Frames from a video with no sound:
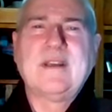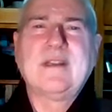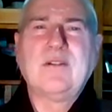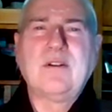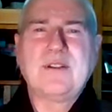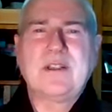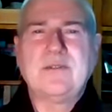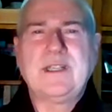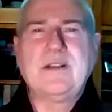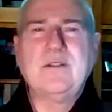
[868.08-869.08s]
Now
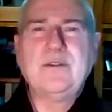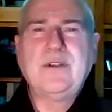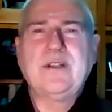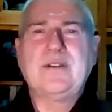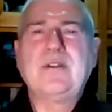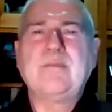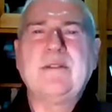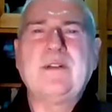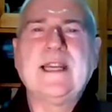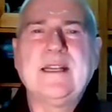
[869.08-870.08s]
also include those you
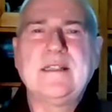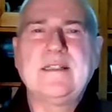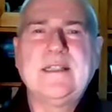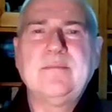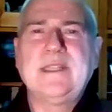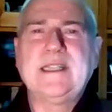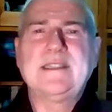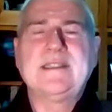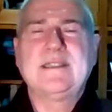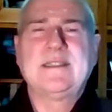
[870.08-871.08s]
may regard as
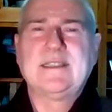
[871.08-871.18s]
enemies.